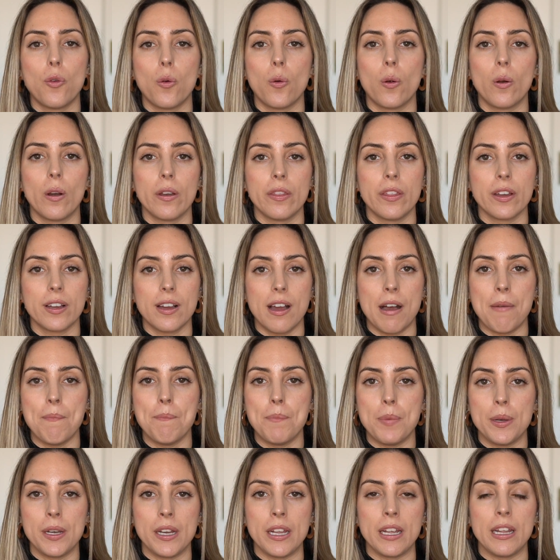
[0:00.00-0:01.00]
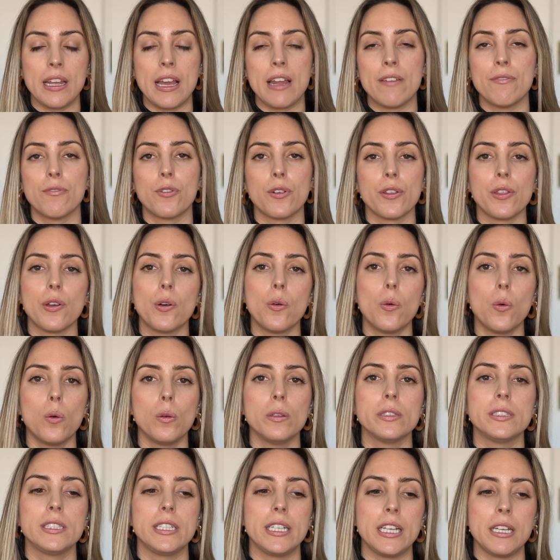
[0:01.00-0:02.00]
for the company and for the
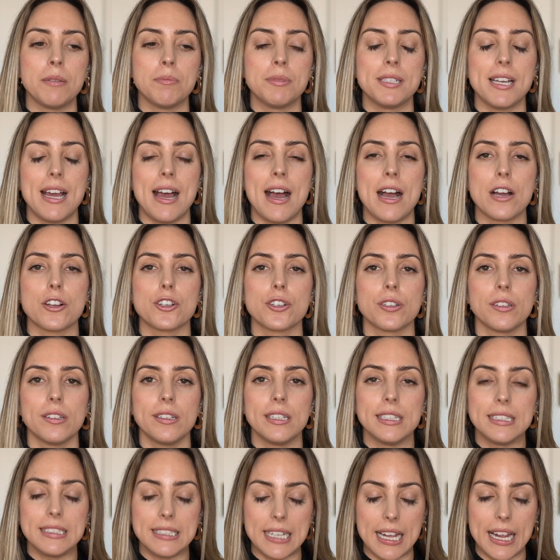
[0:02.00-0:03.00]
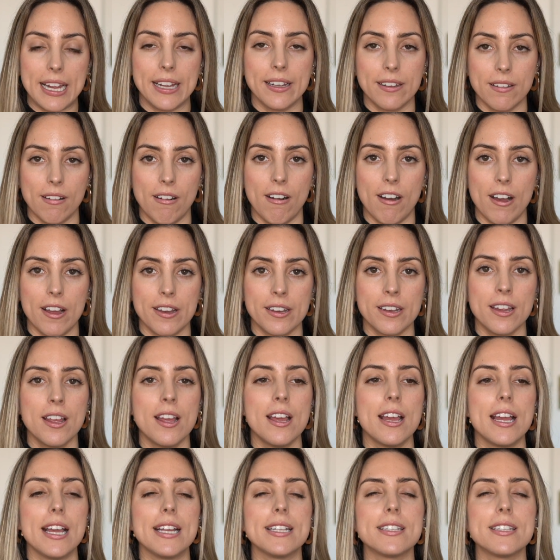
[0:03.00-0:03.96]
whole team to actually take on.